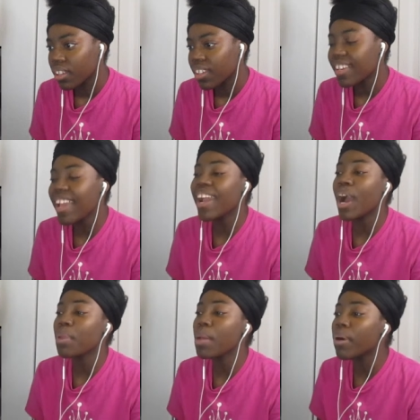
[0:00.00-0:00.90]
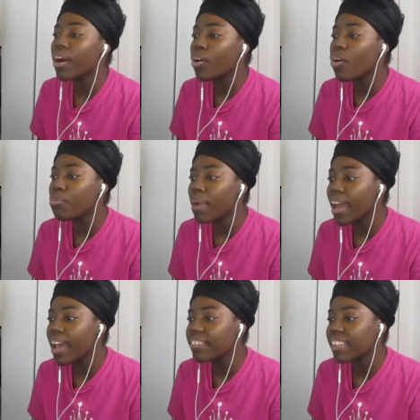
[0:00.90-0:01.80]
They got they bought a whole
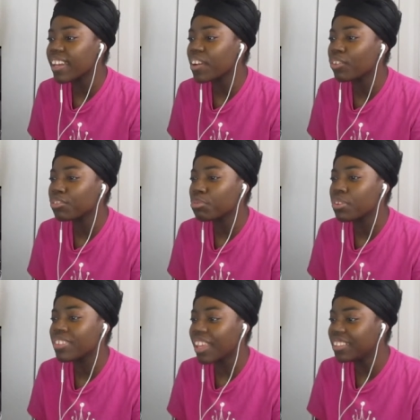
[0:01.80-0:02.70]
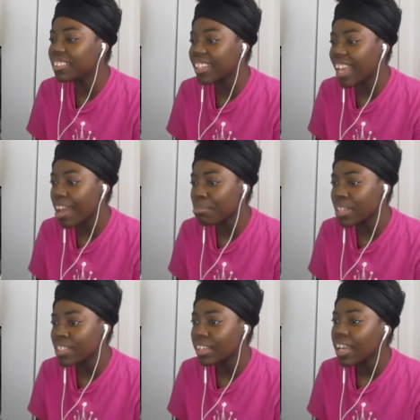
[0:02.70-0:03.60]
mask and they going through his kitchen
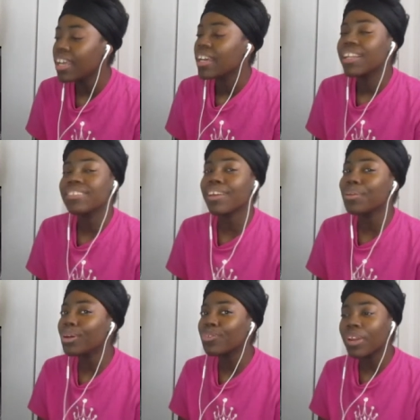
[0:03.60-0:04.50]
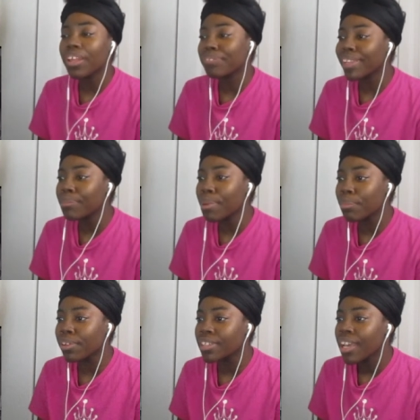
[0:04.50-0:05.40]
cabinets. This how you know it's one of his family
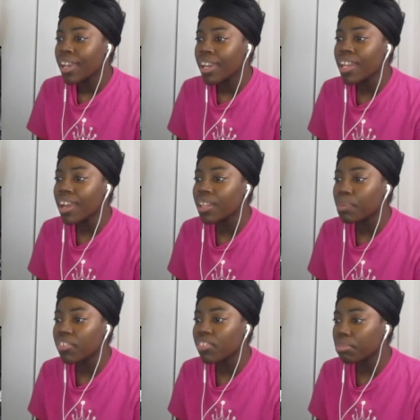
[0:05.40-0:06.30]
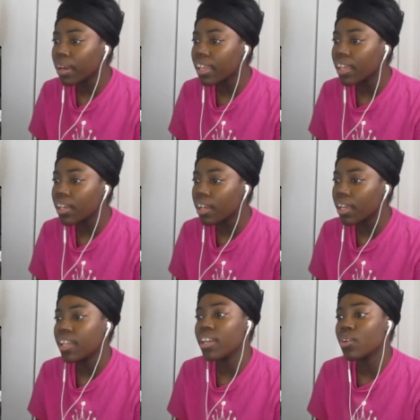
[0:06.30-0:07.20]
members. Any other person break in
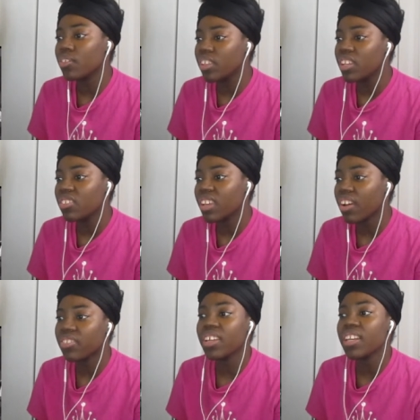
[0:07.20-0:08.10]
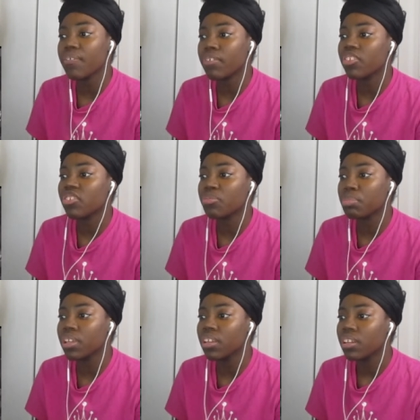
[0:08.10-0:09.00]
and they know it's DDG house, they not finna just
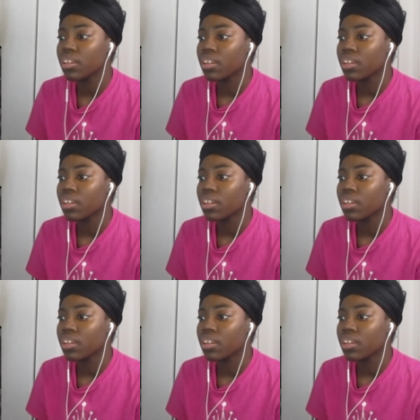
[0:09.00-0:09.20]
be